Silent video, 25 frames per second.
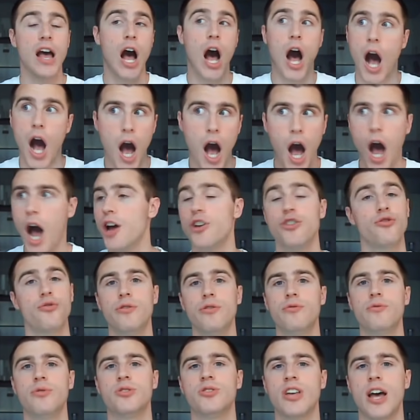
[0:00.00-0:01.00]

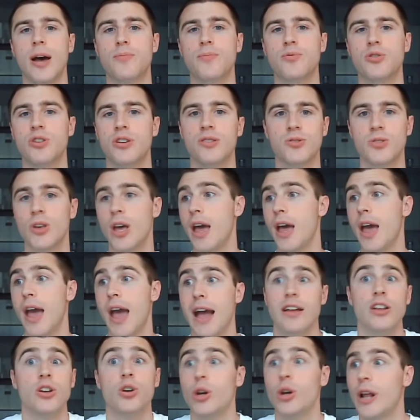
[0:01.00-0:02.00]
100 receptions
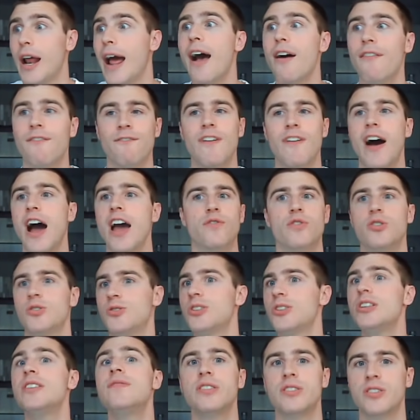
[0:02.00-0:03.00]
and he could have 5
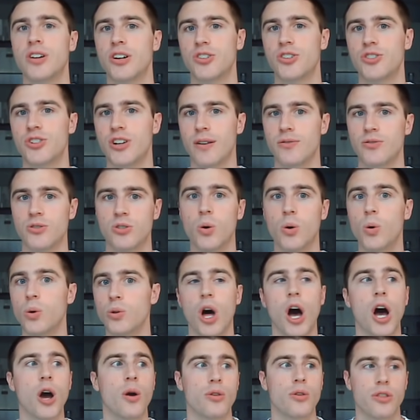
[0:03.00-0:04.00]
receiving touchdowns go
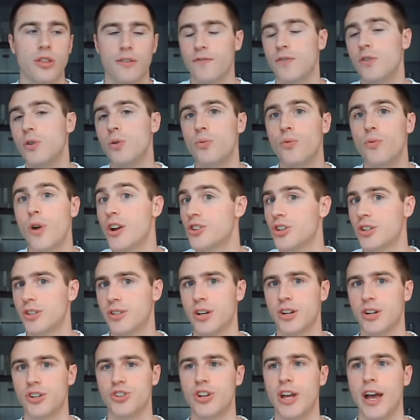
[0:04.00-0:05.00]
along with a few rushing
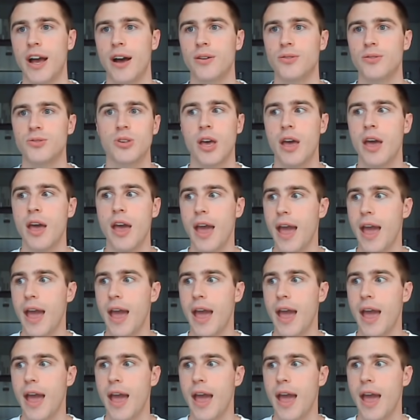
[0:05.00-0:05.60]
touchdowns